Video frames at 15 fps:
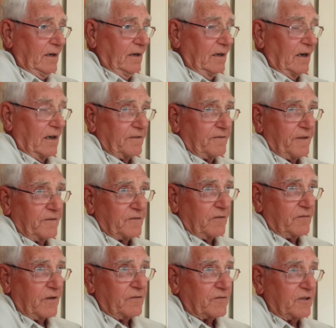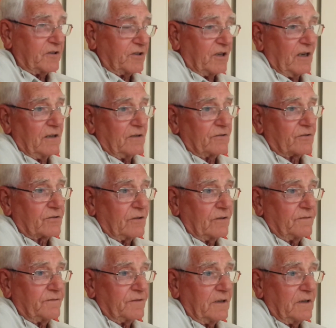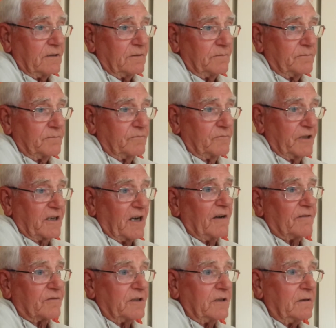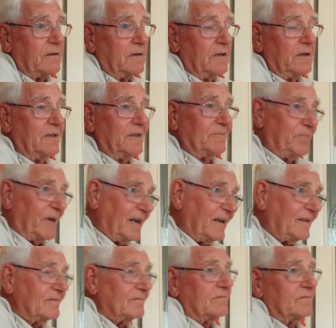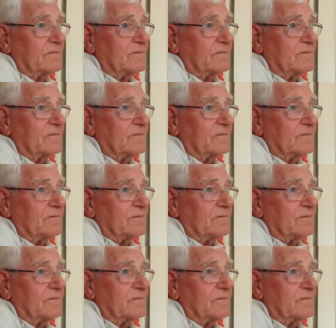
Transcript: And I had a 50-50 chance of recovering, but